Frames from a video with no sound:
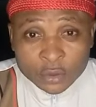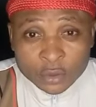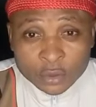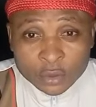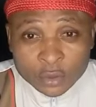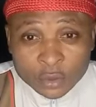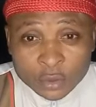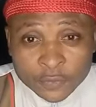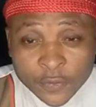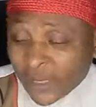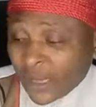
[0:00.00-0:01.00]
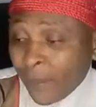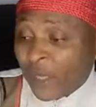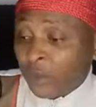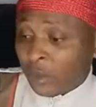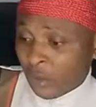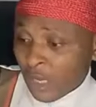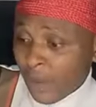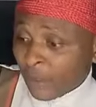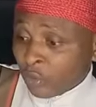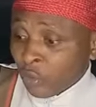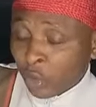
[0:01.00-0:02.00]
Forget about
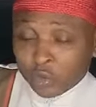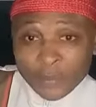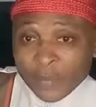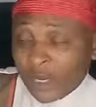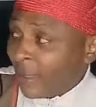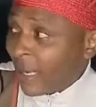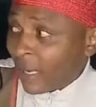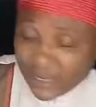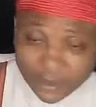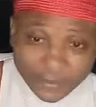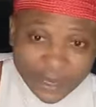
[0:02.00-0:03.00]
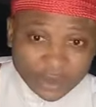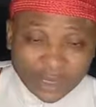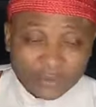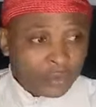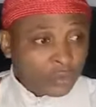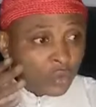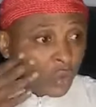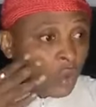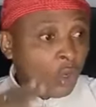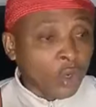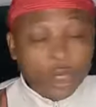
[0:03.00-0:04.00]
Ndo that came out and
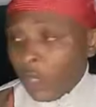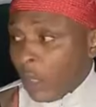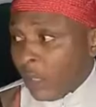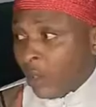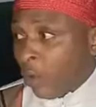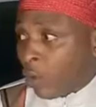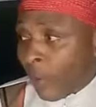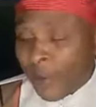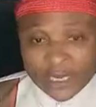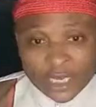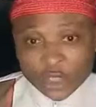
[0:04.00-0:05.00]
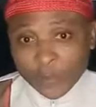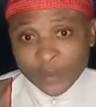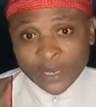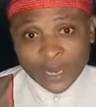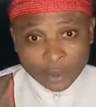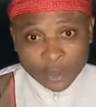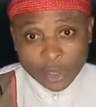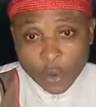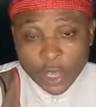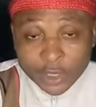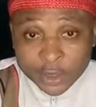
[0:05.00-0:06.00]
they will come and kill somebody and run
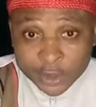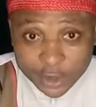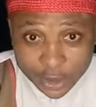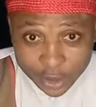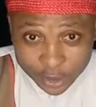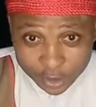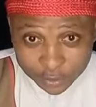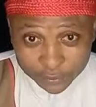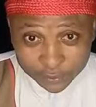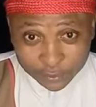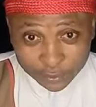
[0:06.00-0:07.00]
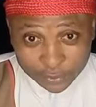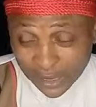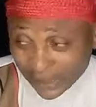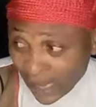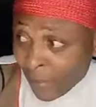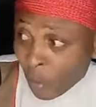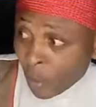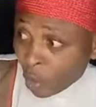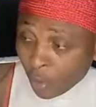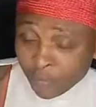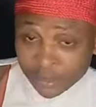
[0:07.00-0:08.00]
away. And army will
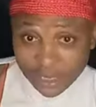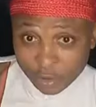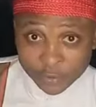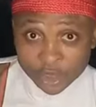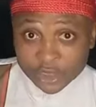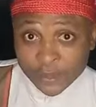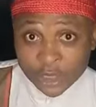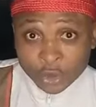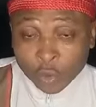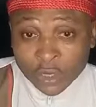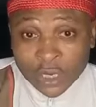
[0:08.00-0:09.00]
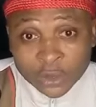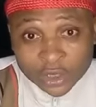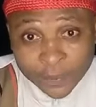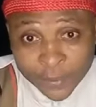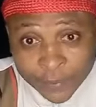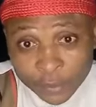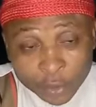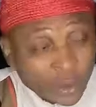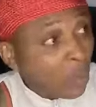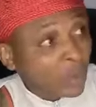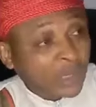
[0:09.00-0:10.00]
come in that community, begin to kill innocent people.
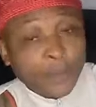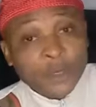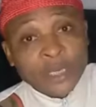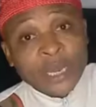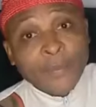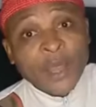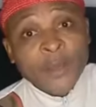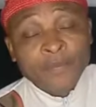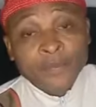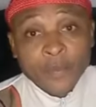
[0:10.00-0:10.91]
Look at what happened in Aba,